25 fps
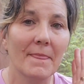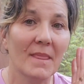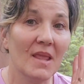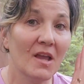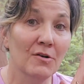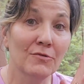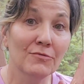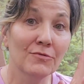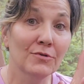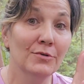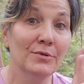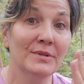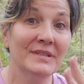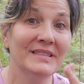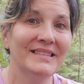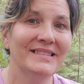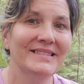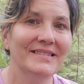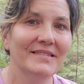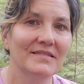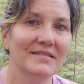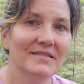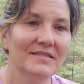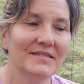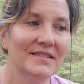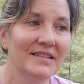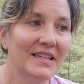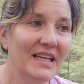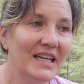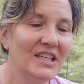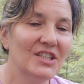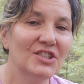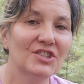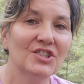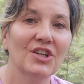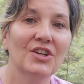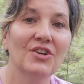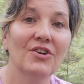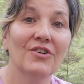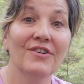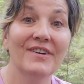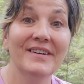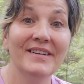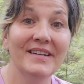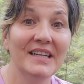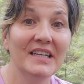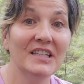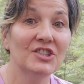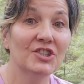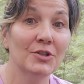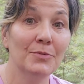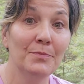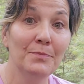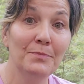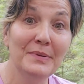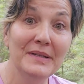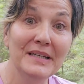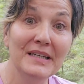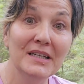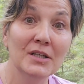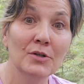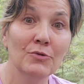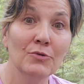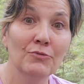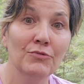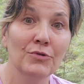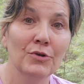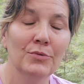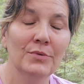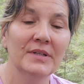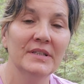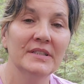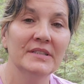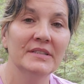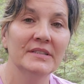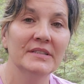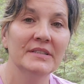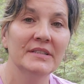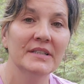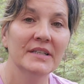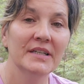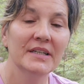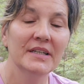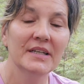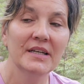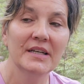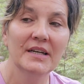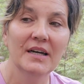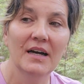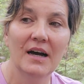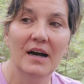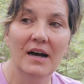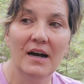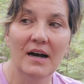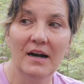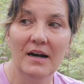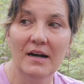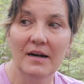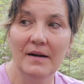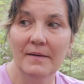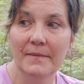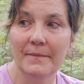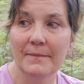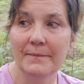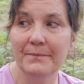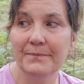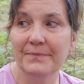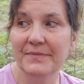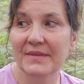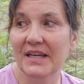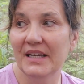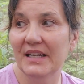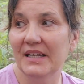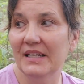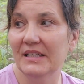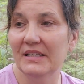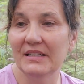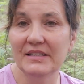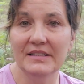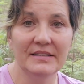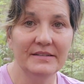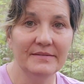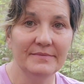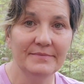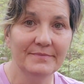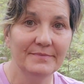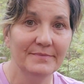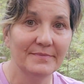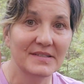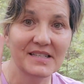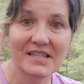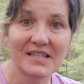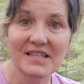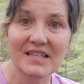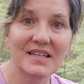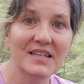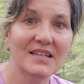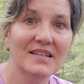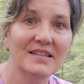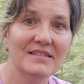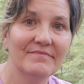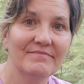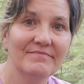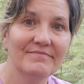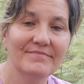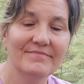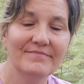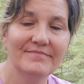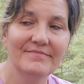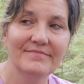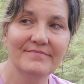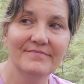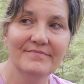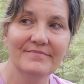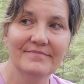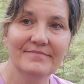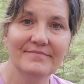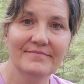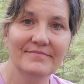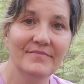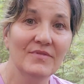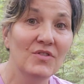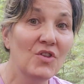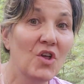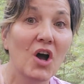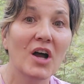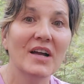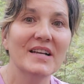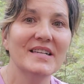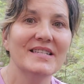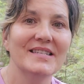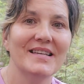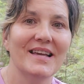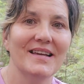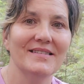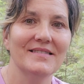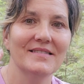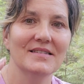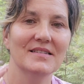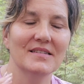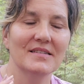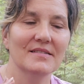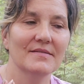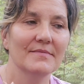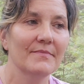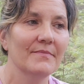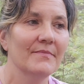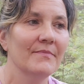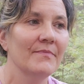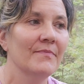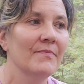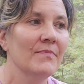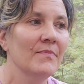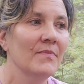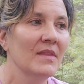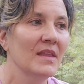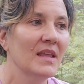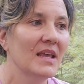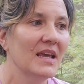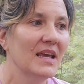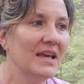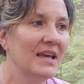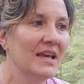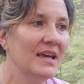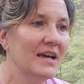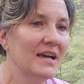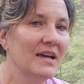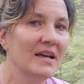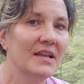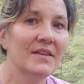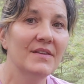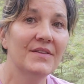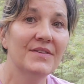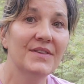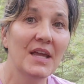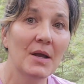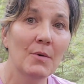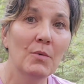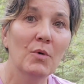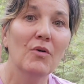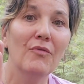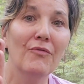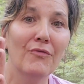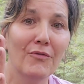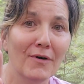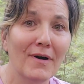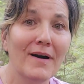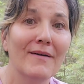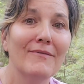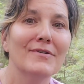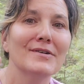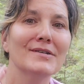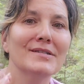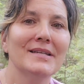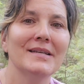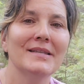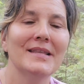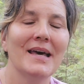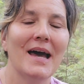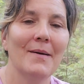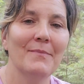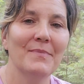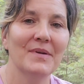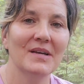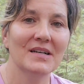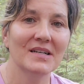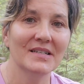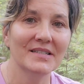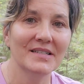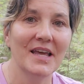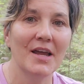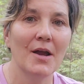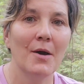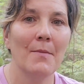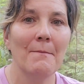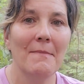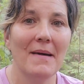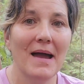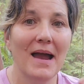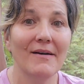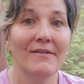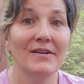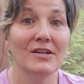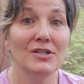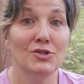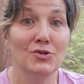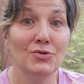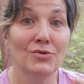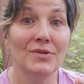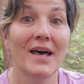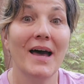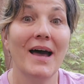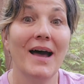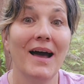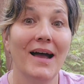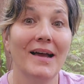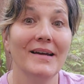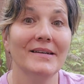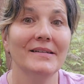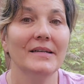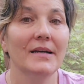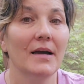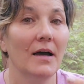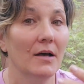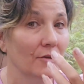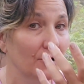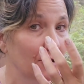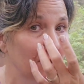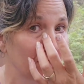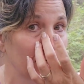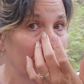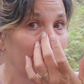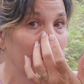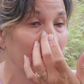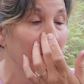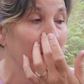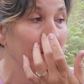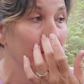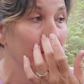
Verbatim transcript: a ruined nation or a nation being ruined. They see nonsense. And they will forever see that because they are married to that ideology.